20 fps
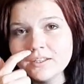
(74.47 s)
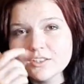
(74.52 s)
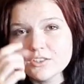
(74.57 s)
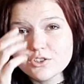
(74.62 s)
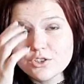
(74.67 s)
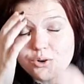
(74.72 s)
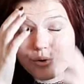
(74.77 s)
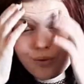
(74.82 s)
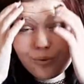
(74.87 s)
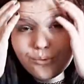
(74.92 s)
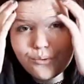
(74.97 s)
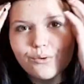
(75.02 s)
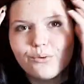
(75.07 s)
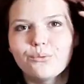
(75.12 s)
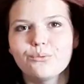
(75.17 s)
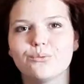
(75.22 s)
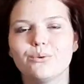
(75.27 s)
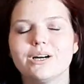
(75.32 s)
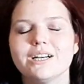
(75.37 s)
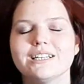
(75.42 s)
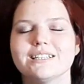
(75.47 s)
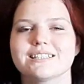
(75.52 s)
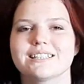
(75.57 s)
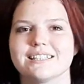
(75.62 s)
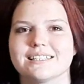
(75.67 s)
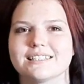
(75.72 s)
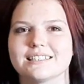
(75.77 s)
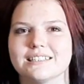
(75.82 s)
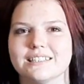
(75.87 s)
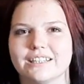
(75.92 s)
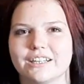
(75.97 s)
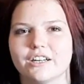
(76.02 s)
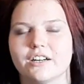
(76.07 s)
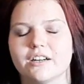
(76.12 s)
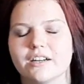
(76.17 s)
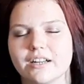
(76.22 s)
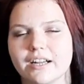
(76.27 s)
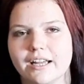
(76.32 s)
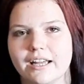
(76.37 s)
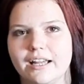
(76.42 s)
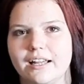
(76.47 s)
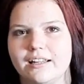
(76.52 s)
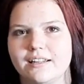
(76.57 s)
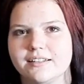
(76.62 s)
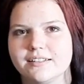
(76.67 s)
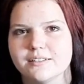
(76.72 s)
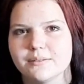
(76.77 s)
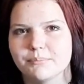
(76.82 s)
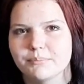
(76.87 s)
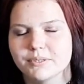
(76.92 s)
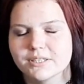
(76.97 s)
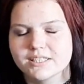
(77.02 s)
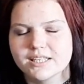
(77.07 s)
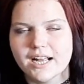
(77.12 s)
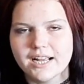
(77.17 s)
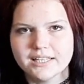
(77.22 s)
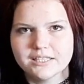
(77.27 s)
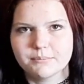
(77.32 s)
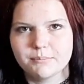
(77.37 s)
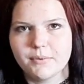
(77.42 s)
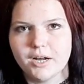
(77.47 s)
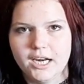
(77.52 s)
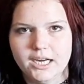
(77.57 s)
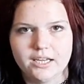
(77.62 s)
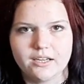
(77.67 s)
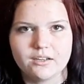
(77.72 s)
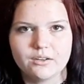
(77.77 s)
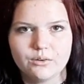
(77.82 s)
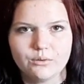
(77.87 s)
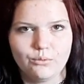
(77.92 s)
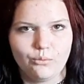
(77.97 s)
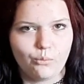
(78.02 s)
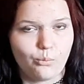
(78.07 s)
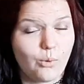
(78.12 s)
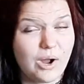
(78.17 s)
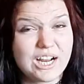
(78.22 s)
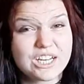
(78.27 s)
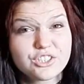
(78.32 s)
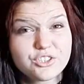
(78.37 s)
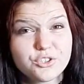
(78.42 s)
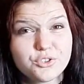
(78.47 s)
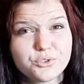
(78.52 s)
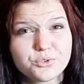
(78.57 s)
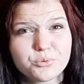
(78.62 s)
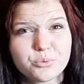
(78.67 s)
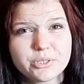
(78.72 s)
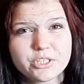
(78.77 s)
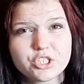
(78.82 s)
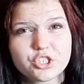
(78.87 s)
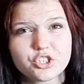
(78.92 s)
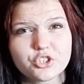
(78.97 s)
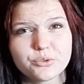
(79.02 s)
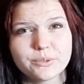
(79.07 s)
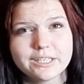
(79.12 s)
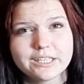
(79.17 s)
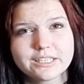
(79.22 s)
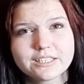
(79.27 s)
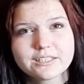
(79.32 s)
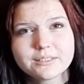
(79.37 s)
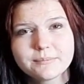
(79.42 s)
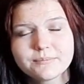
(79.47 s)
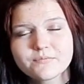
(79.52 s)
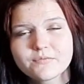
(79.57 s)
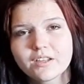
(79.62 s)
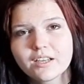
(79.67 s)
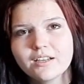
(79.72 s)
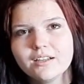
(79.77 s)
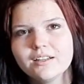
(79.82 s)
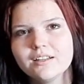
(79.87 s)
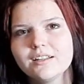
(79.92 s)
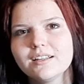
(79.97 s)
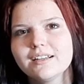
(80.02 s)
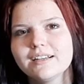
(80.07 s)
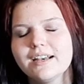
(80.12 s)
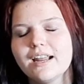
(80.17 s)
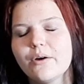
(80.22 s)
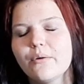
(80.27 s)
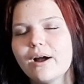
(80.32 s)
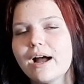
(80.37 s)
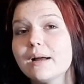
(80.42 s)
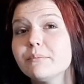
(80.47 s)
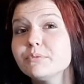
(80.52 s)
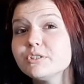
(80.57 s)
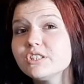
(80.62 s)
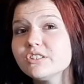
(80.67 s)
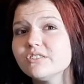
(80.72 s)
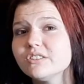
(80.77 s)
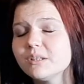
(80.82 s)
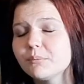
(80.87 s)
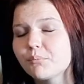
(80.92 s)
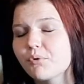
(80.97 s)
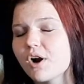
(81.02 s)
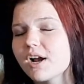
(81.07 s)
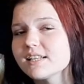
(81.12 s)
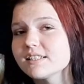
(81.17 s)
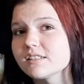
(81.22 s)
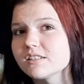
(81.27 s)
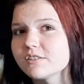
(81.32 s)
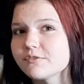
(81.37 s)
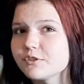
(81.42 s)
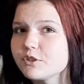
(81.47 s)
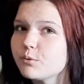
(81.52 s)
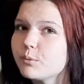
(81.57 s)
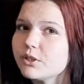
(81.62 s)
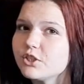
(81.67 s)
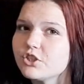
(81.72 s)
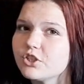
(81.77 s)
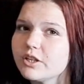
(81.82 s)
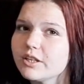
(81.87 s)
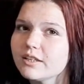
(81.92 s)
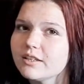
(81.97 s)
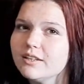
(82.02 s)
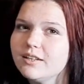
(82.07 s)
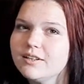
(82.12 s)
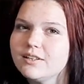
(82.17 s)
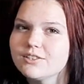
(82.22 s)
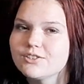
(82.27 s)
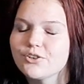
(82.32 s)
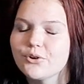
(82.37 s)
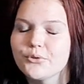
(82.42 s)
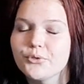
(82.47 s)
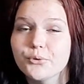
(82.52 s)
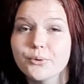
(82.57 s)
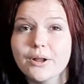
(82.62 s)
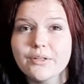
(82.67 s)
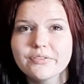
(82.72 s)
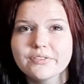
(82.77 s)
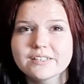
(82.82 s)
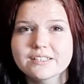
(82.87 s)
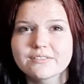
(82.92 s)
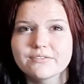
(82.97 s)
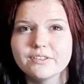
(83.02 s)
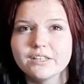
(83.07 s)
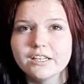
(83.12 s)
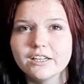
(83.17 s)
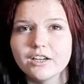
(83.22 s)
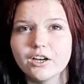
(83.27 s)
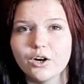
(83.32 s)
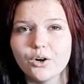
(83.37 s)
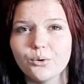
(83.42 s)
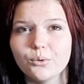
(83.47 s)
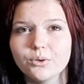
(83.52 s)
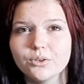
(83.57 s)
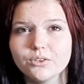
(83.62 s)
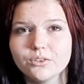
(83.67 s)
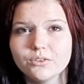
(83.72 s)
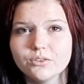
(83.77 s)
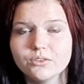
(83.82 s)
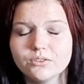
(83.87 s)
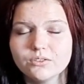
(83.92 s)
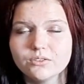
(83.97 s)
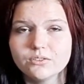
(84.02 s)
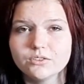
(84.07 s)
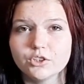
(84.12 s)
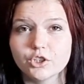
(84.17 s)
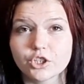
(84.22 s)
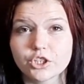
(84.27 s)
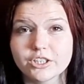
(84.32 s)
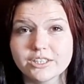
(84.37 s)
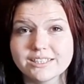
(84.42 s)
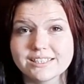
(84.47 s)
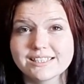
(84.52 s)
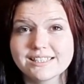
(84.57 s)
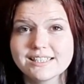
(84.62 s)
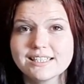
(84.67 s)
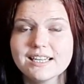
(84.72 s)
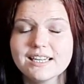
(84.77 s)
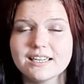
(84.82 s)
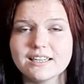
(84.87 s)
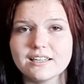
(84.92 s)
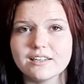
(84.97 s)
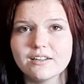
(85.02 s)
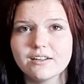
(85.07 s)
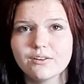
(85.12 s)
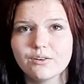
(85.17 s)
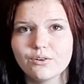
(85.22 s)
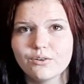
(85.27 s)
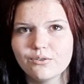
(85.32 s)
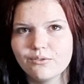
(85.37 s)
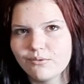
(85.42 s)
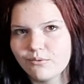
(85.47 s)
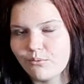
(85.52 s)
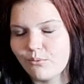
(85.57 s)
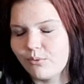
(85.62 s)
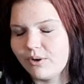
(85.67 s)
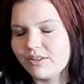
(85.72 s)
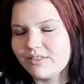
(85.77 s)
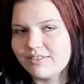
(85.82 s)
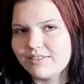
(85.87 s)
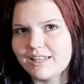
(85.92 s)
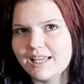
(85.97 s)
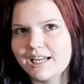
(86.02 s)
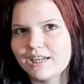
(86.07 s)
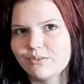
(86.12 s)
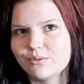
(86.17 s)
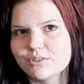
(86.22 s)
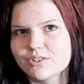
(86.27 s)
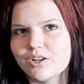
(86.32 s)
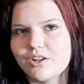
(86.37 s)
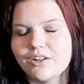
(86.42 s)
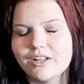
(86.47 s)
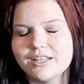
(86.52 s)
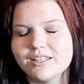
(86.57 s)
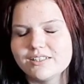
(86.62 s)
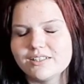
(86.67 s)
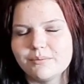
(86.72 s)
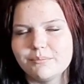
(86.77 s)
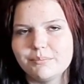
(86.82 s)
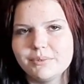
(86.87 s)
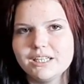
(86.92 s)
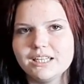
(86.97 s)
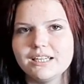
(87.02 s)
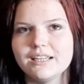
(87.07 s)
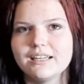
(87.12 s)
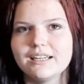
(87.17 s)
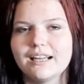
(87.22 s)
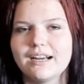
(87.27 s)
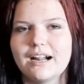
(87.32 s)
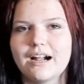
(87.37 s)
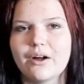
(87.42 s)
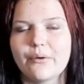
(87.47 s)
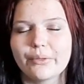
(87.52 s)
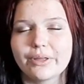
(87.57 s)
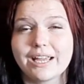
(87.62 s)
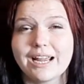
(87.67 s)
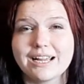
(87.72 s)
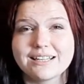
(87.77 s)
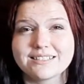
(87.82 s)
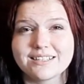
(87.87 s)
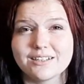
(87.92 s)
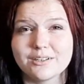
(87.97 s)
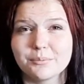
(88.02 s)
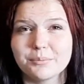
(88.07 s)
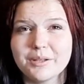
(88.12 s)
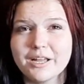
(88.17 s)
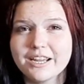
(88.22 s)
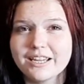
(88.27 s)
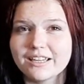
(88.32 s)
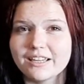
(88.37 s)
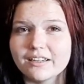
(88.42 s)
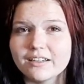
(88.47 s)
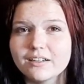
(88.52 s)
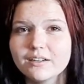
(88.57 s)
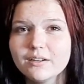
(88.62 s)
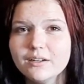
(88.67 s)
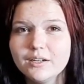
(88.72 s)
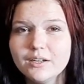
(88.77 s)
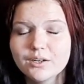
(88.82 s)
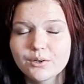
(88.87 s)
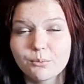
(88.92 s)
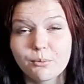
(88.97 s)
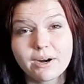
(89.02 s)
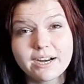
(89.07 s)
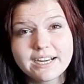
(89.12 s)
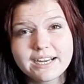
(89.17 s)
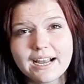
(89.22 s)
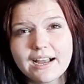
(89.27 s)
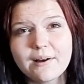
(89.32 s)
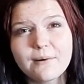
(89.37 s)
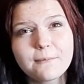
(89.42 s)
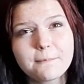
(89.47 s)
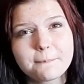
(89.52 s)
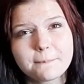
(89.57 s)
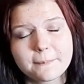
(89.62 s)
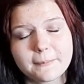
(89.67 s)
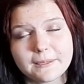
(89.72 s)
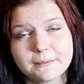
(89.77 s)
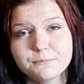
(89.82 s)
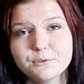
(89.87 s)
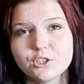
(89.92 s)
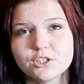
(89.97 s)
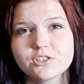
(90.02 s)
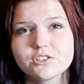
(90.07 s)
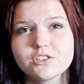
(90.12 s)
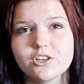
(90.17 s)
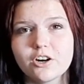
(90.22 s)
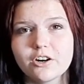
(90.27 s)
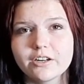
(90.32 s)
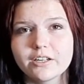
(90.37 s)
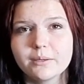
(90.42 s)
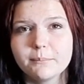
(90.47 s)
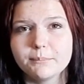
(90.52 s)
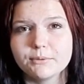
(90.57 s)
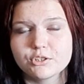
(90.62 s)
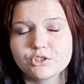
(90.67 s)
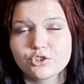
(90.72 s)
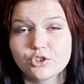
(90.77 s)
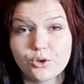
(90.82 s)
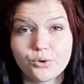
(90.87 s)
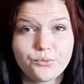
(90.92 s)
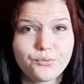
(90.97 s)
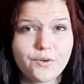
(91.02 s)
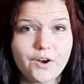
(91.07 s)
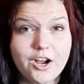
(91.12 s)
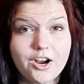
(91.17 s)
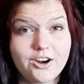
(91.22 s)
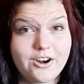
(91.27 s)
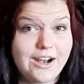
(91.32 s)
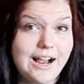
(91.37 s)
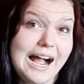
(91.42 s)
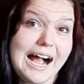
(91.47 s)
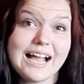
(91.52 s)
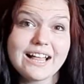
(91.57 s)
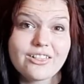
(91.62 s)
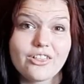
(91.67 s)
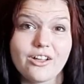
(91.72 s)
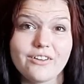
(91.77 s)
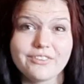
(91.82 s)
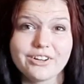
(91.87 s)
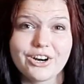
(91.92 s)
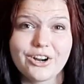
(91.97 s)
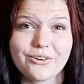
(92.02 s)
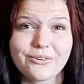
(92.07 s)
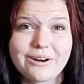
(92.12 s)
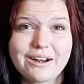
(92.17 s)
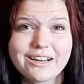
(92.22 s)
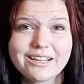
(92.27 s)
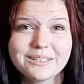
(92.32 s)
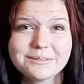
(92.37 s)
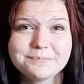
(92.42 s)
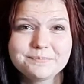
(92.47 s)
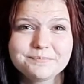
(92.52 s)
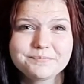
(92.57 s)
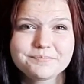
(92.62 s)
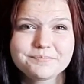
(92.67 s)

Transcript: So what is this litter? And besides money, why should you switch to it? Now, I'm still in the process of switching. So throughout this video, you're gonna see what the end result ends up being and how the cats end up liking it. Right now, I'm just starting, but so far, I love it already.